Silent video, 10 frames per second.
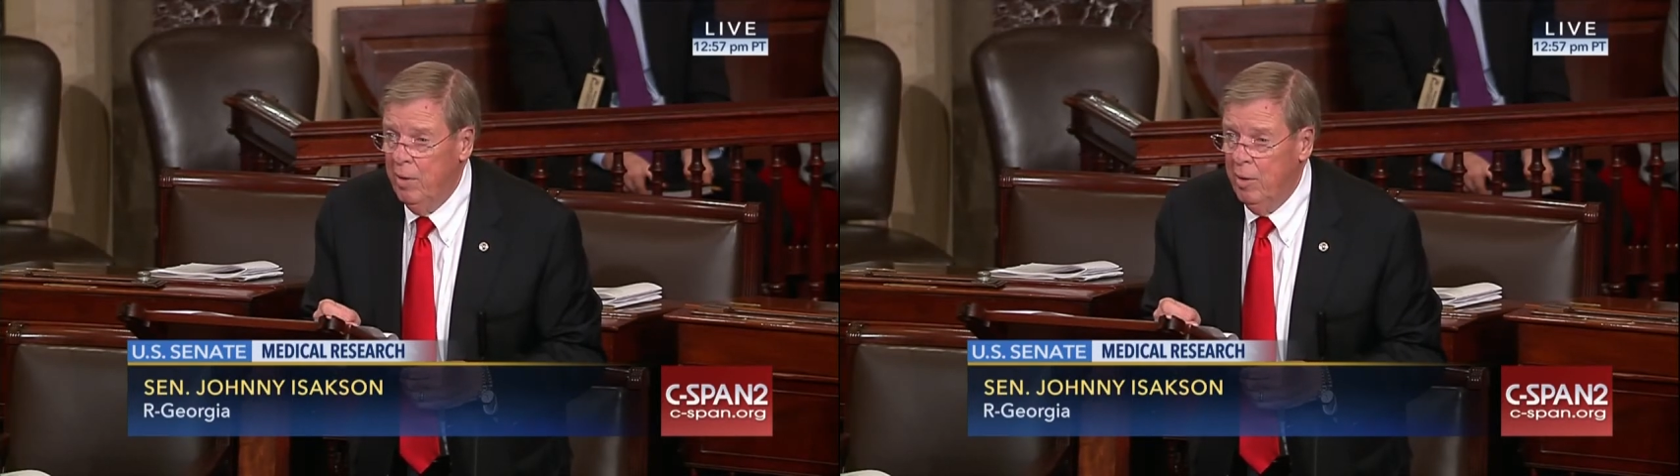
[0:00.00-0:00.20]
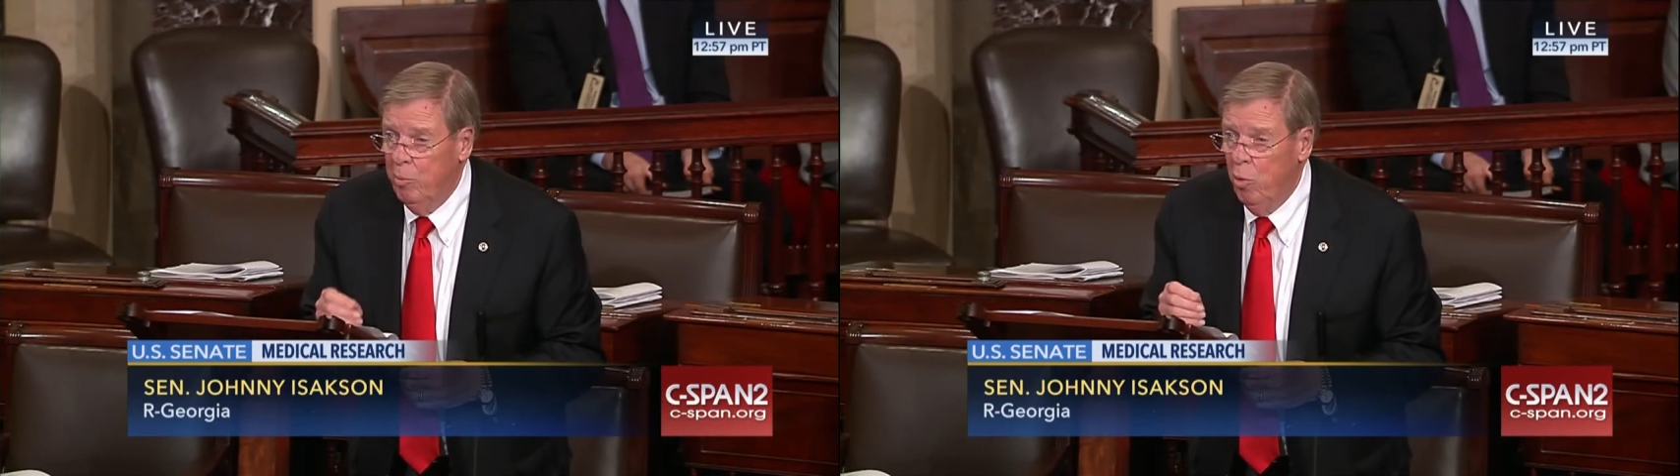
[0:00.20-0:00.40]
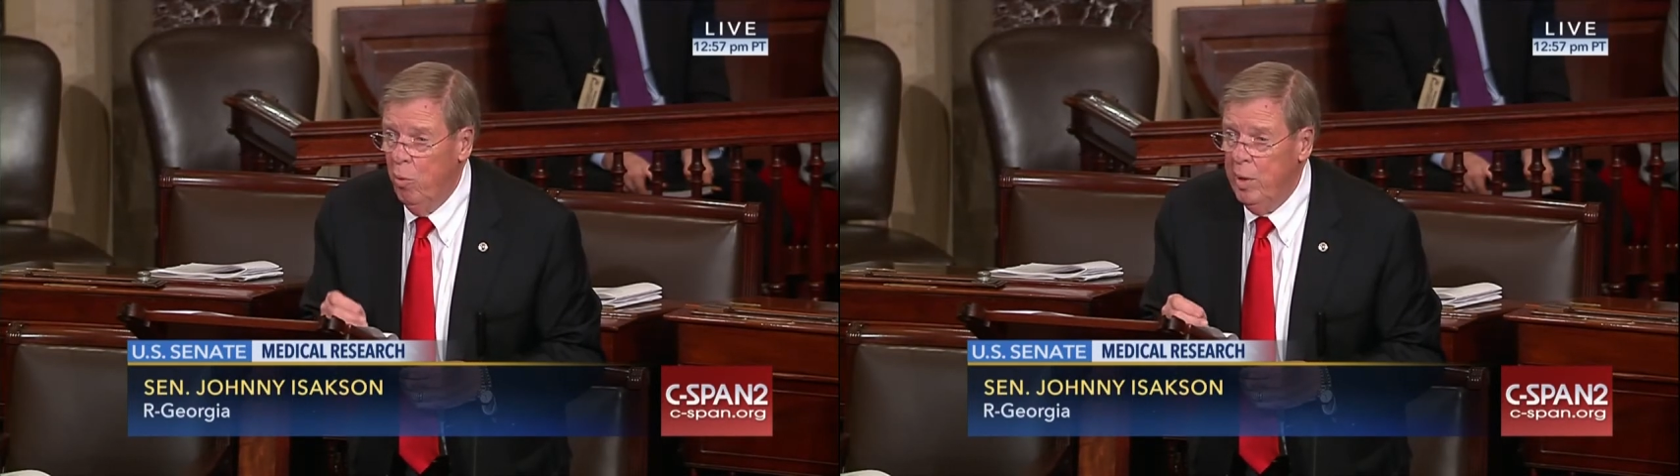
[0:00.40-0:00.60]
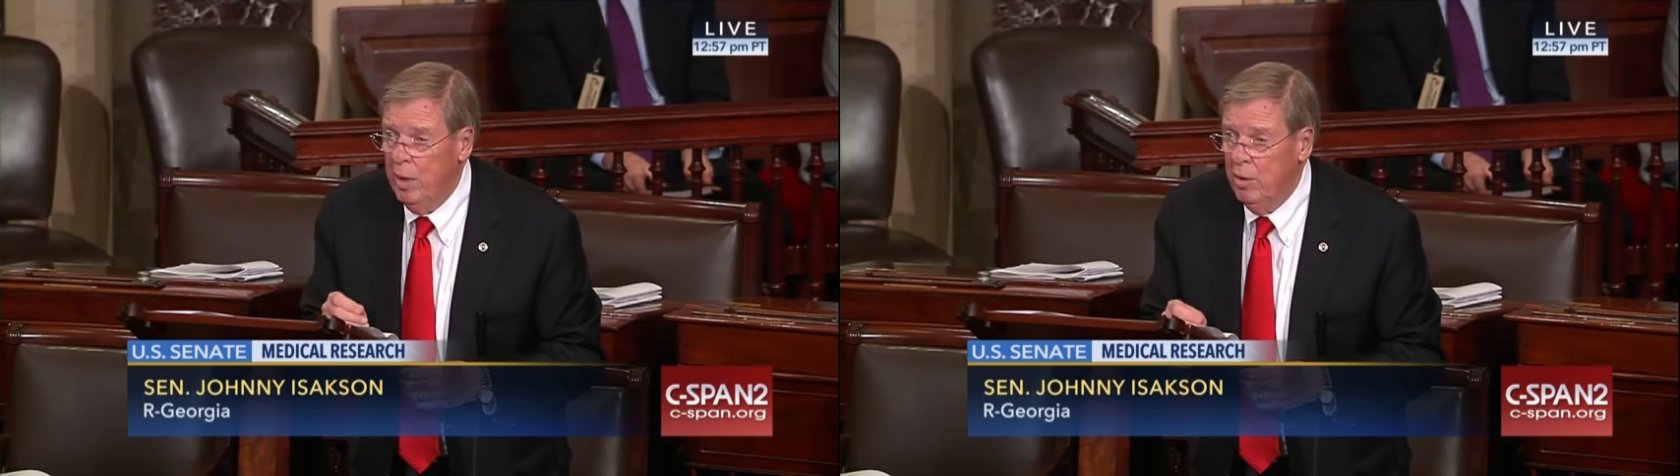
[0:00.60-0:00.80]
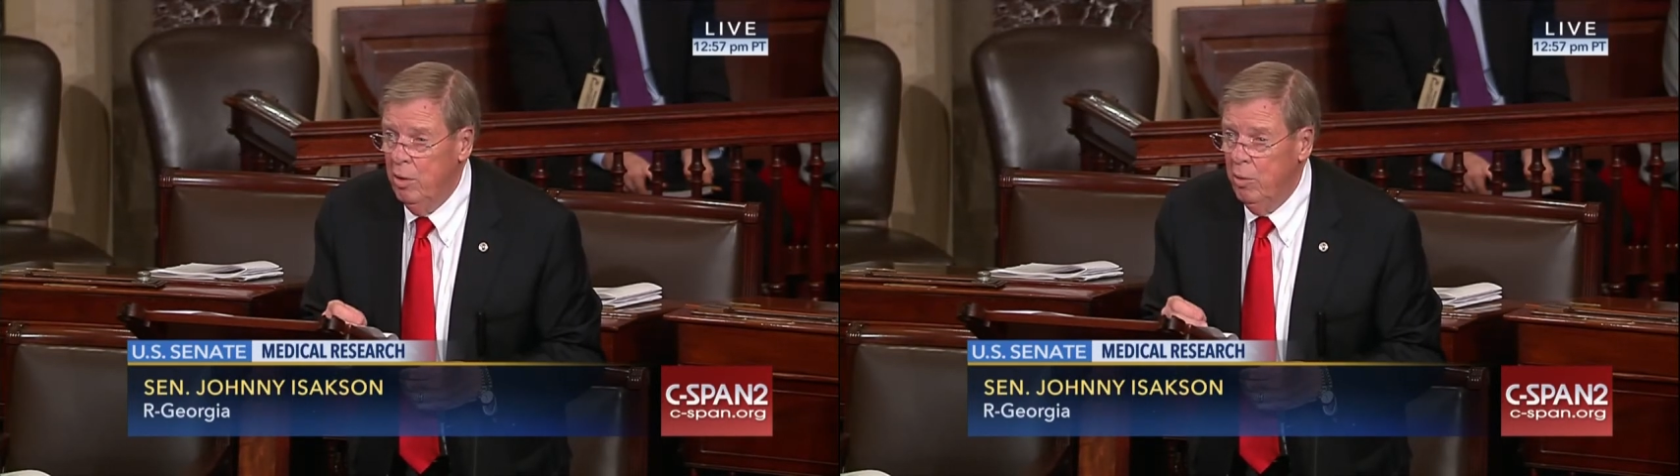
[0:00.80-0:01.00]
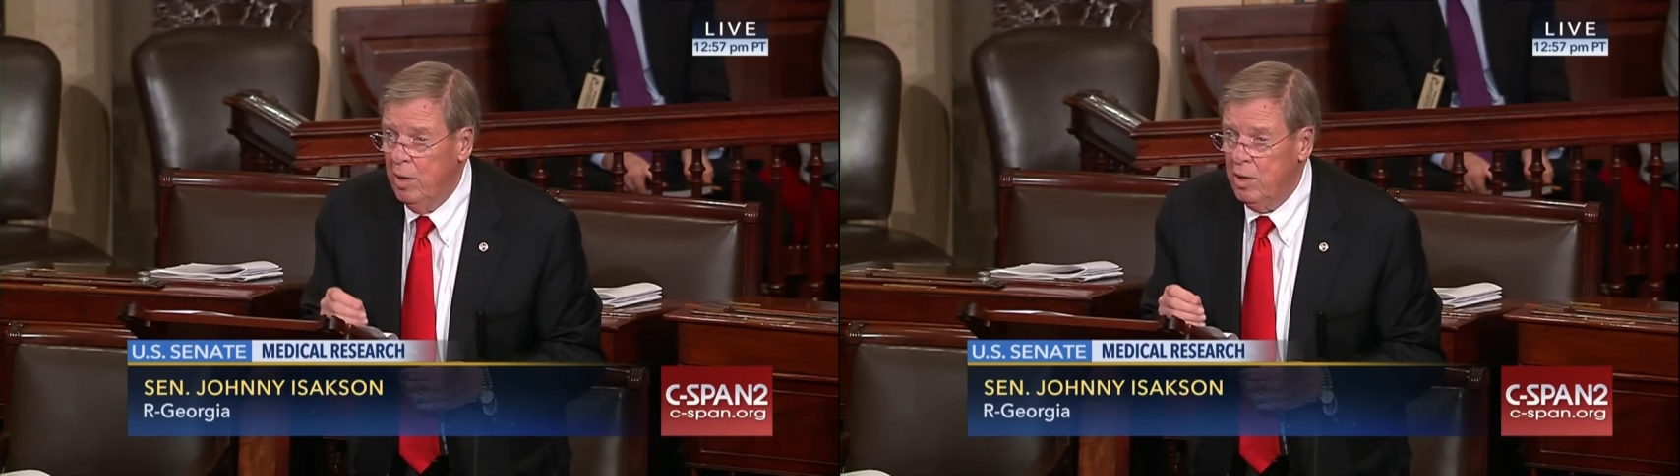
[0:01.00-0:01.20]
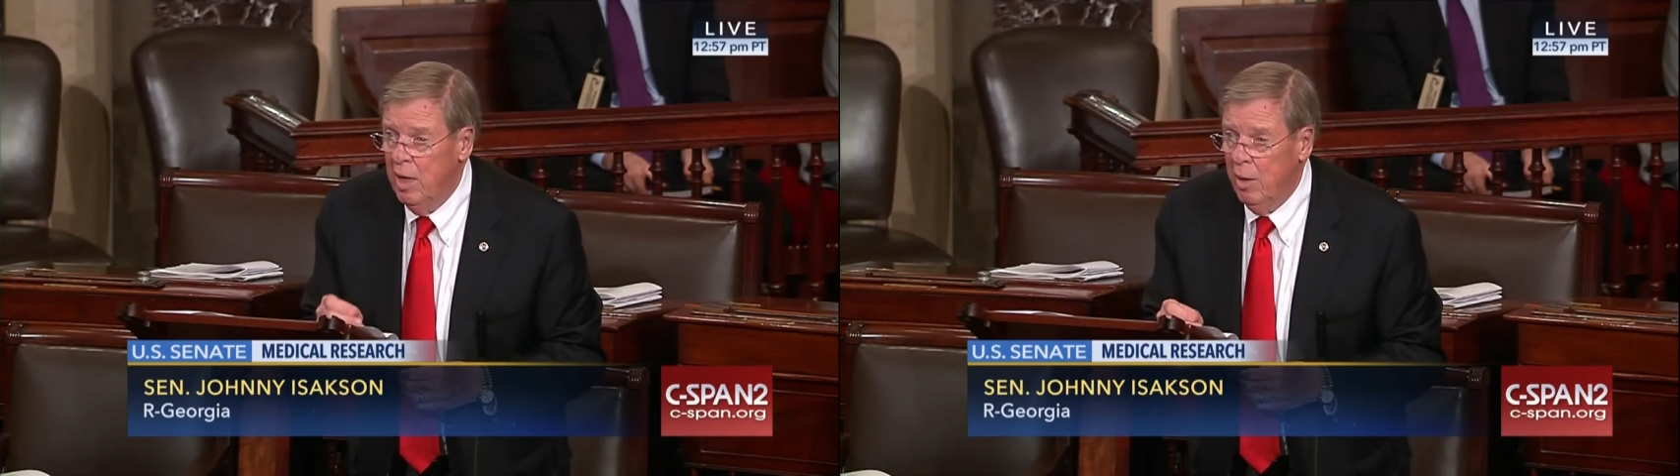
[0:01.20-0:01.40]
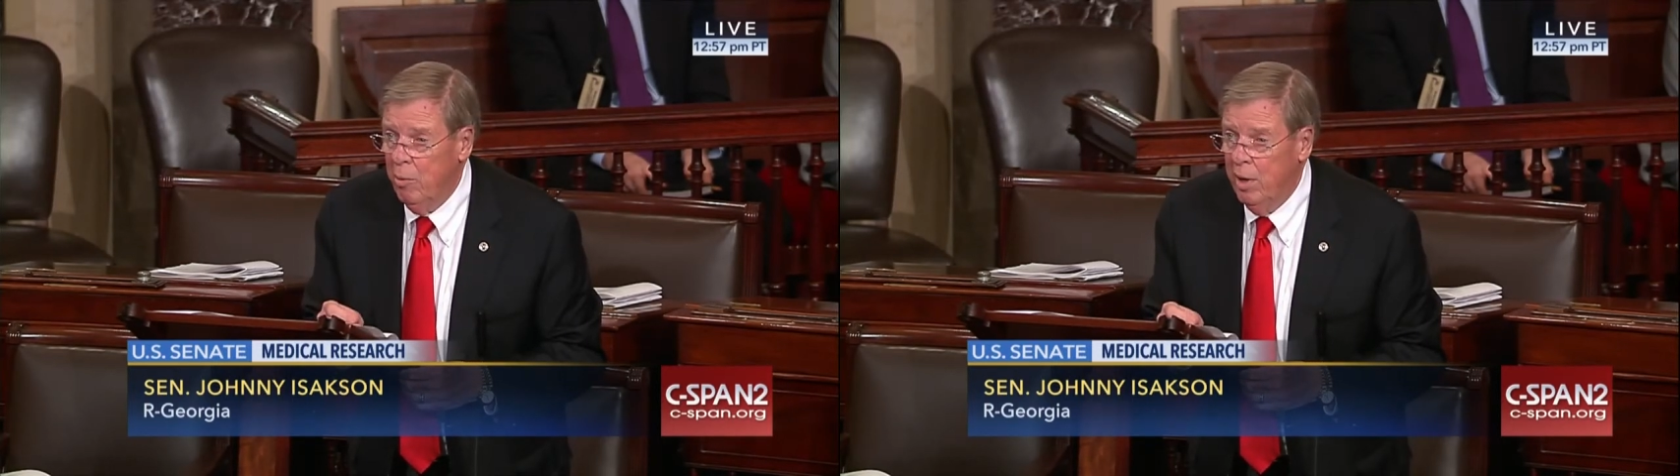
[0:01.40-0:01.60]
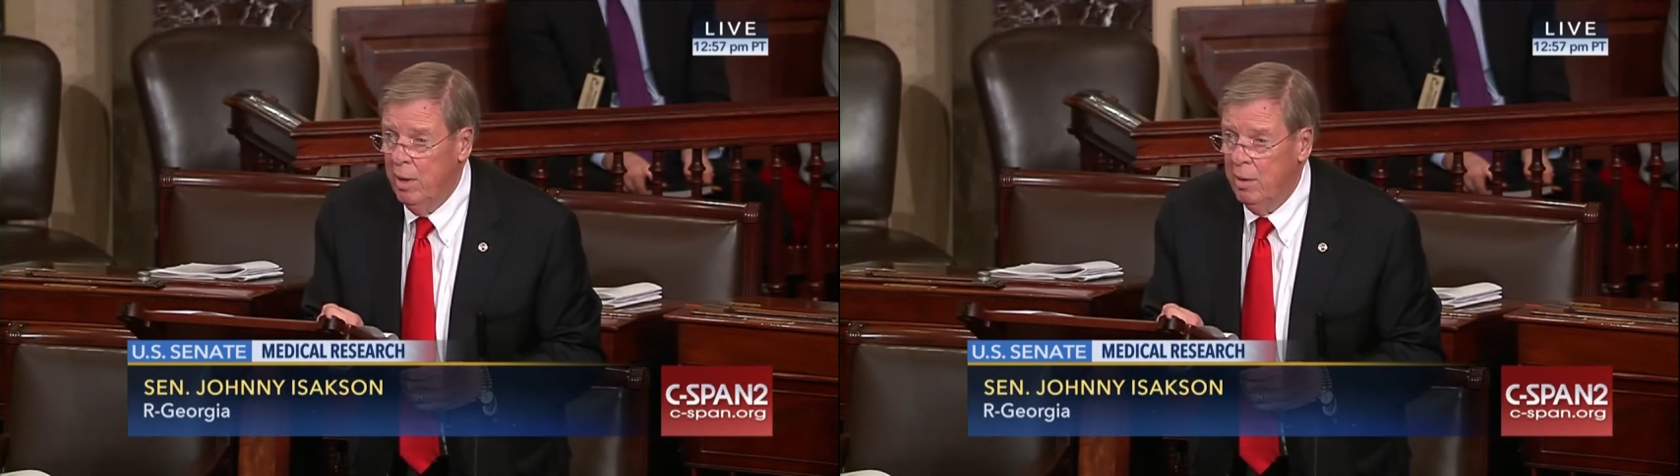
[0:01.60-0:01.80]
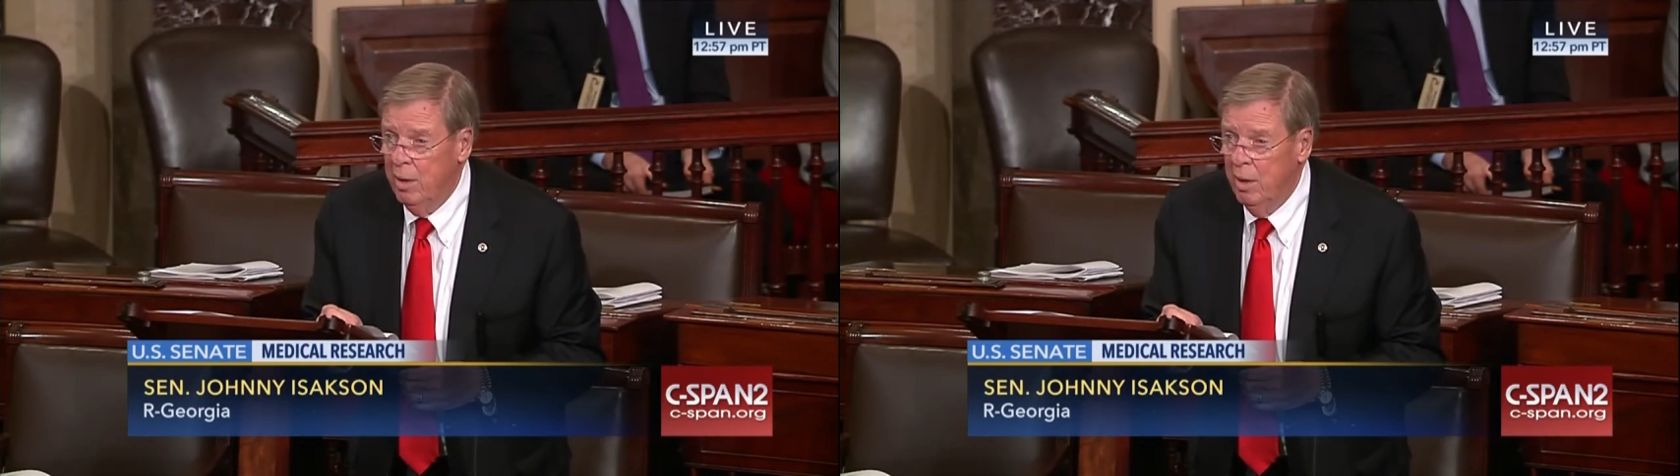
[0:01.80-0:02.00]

that the more we can do to accelerate